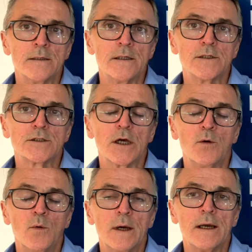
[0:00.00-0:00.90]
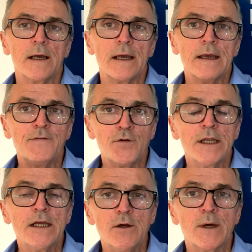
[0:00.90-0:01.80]
So if you're an
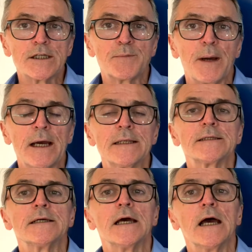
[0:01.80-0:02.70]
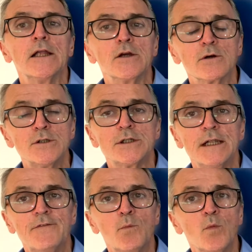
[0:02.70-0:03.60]
EU expat and you're going to
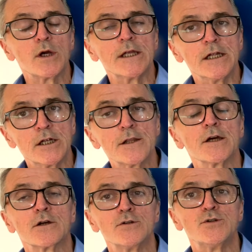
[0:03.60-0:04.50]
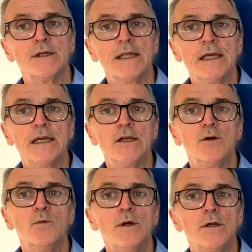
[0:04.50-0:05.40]
live and in another country in the
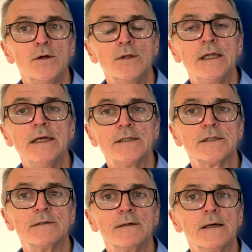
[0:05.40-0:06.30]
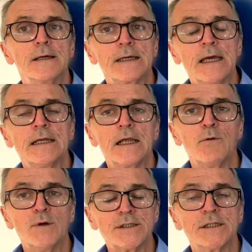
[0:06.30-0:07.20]
EU, you need to get a
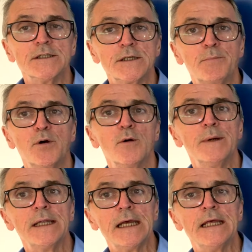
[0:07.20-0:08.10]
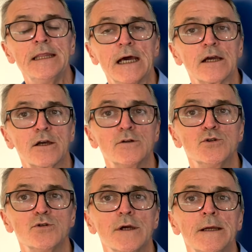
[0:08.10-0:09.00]
residency permit in that
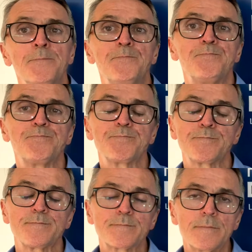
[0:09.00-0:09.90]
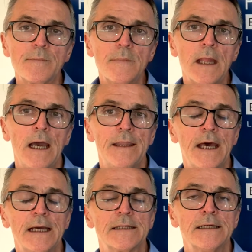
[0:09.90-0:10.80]
country. And
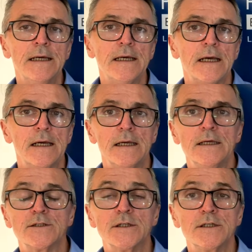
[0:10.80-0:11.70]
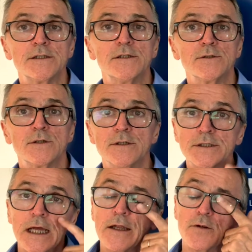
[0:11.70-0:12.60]
that is under sort of
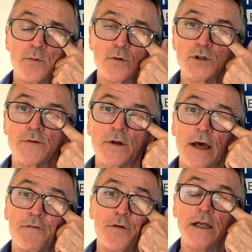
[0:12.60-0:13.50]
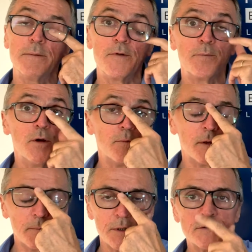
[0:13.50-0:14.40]
standard rules. You've got that freedom of
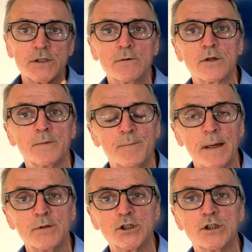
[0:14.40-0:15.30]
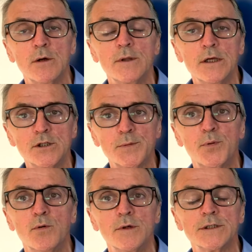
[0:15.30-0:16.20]
movement, but you've still got to be able to show that you
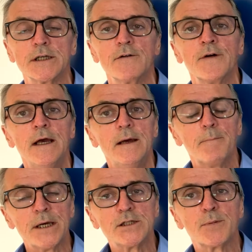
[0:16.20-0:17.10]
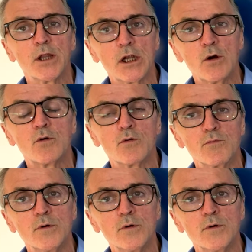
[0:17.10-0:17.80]
support yourself based upon the local